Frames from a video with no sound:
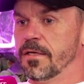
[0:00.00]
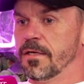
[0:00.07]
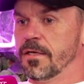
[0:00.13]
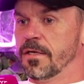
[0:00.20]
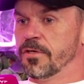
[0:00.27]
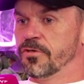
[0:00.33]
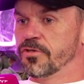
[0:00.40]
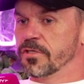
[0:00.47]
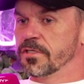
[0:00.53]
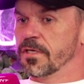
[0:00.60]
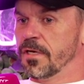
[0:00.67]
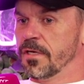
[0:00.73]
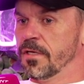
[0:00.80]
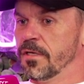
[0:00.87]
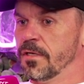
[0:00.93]

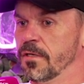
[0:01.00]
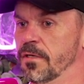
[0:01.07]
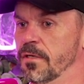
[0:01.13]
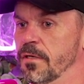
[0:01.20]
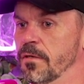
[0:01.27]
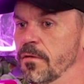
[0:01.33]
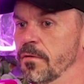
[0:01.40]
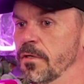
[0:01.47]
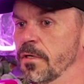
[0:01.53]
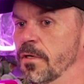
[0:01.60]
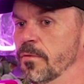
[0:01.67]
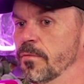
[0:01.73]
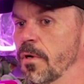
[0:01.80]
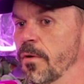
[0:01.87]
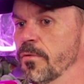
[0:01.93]
Interestingly,
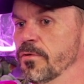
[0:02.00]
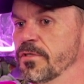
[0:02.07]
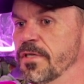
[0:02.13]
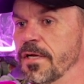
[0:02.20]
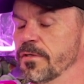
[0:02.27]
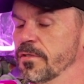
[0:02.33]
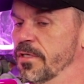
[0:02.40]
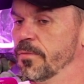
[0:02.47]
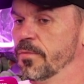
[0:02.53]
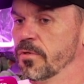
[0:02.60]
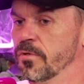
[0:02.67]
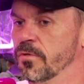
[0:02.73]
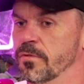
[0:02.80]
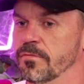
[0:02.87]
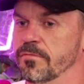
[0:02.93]
I was that
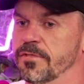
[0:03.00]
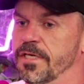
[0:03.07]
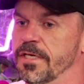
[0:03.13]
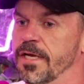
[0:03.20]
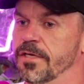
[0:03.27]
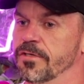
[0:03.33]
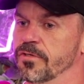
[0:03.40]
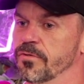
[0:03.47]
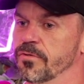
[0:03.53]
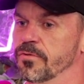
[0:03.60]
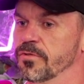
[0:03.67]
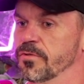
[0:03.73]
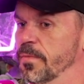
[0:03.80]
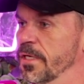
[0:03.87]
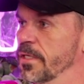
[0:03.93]
typical teenager who was
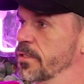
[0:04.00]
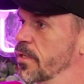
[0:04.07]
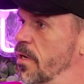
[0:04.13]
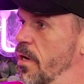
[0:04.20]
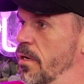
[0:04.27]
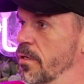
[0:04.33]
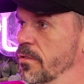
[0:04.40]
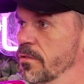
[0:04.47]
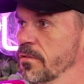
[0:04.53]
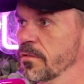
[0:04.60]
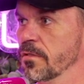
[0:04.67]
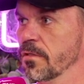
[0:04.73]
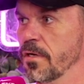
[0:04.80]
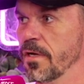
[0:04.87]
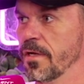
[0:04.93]
big into cars.
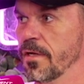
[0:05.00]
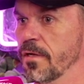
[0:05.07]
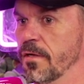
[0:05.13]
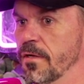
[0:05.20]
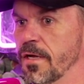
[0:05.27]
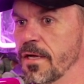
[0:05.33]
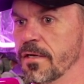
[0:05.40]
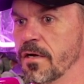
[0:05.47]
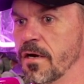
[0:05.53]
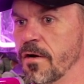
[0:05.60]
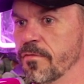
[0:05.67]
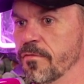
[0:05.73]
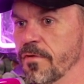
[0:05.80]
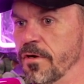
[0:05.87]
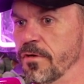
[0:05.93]
I had a car
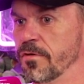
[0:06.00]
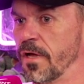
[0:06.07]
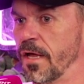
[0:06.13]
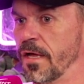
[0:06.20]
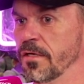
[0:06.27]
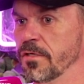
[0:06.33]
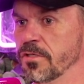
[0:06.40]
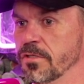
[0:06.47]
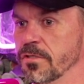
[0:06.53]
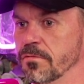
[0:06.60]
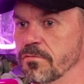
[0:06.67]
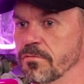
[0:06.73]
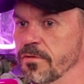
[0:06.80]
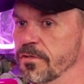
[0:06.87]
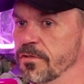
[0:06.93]
from a very young age.
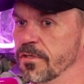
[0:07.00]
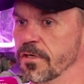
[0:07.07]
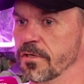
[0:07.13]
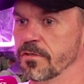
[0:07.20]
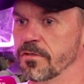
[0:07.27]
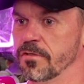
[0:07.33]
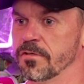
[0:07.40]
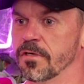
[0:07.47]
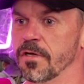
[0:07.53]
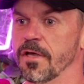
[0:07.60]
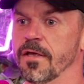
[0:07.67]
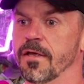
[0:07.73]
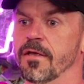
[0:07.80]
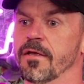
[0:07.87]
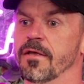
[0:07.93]
As soon as I could
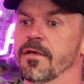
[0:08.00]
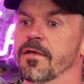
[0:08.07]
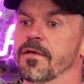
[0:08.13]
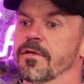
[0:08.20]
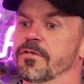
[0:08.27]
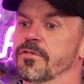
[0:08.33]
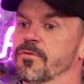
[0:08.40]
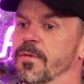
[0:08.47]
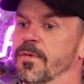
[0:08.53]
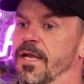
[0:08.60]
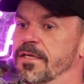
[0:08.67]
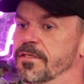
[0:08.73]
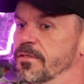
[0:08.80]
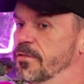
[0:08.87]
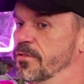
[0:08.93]
do my
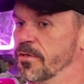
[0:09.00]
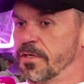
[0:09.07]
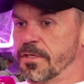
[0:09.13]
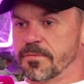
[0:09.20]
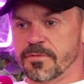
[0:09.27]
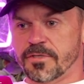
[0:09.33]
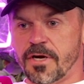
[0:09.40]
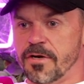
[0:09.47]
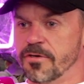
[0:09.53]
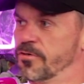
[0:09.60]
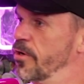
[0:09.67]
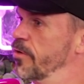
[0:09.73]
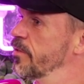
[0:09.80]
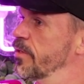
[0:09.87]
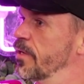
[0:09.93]
lessons, I started
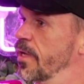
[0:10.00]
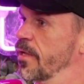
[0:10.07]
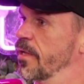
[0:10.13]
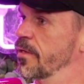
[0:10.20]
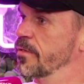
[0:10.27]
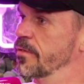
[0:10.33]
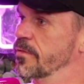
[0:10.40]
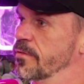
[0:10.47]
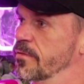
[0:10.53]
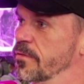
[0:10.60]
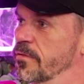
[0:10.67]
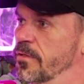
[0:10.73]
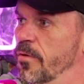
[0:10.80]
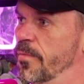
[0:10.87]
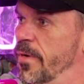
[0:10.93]
driving and,
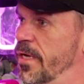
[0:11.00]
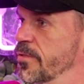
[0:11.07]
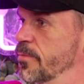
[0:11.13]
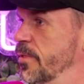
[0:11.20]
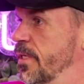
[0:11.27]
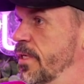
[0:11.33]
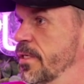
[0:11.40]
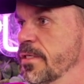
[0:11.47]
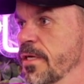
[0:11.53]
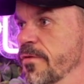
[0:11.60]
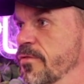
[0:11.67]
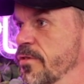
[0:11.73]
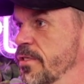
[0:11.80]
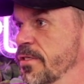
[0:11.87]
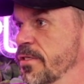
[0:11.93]
passed my test
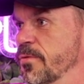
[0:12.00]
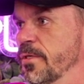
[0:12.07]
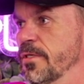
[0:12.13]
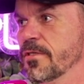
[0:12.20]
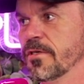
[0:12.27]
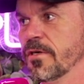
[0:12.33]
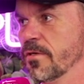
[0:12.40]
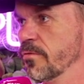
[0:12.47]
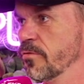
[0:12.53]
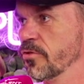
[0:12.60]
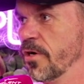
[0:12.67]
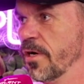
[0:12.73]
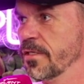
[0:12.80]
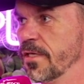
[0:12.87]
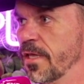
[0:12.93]
after 6 weeks and got
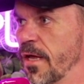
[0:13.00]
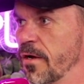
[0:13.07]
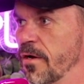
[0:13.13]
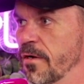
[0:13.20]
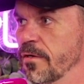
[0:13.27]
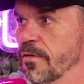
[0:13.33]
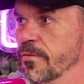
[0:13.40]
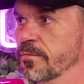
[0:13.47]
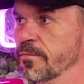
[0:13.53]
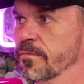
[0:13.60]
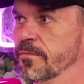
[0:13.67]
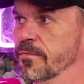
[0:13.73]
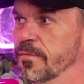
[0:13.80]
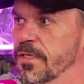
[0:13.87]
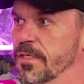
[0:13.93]
straight into that kind of
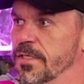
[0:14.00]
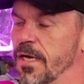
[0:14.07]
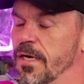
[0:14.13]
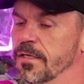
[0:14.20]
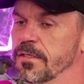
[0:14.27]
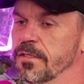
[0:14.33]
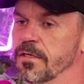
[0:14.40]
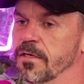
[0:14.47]
mentality.